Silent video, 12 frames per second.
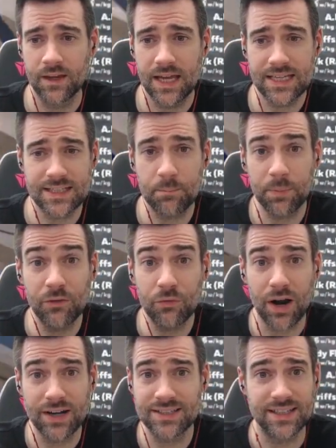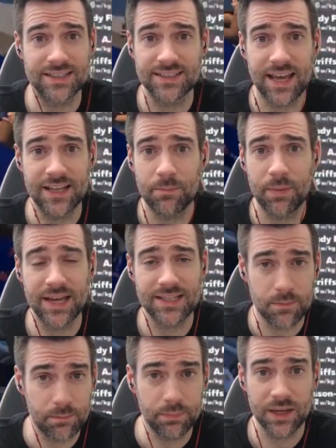It's the B riders that are setting the pace.
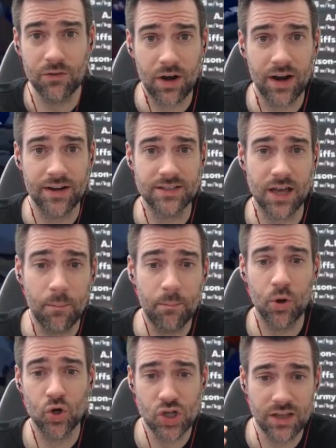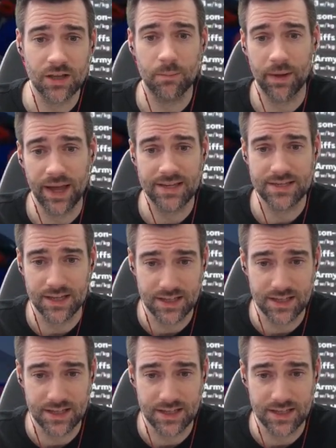The B riders are pushing the pace,